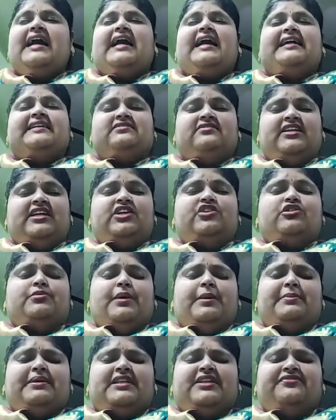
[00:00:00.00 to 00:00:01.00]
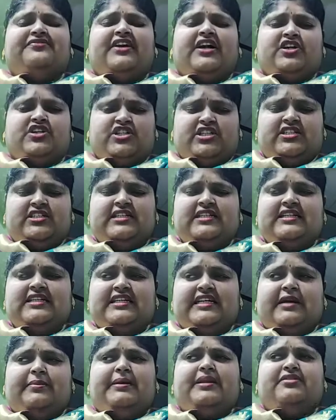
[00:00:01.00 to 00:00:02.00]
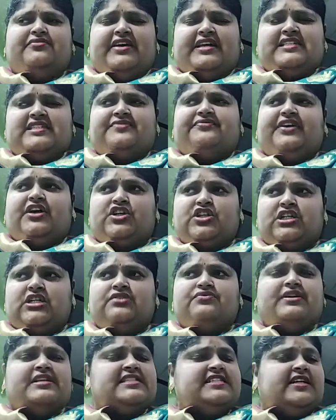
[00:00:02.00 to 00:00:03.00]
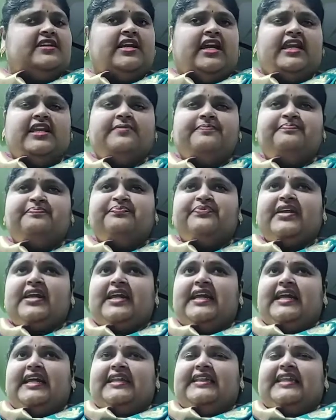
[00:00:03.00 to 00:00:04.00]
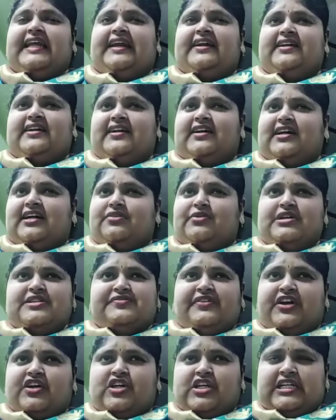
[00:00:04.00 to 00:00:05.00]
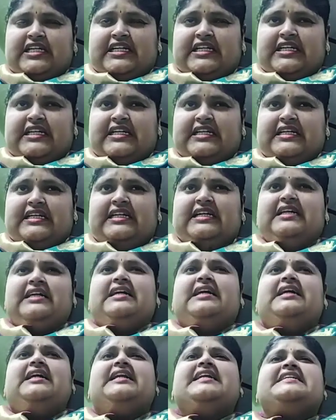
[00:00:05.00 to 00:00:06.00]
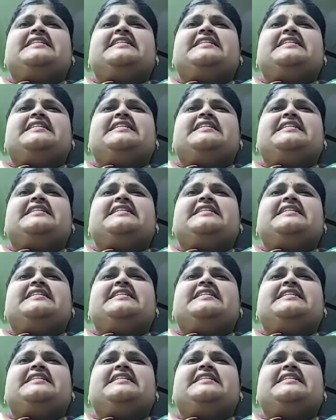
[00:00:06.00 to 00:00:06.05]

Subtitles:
I think you remember the function. Let me revise the function once again. That what is function? It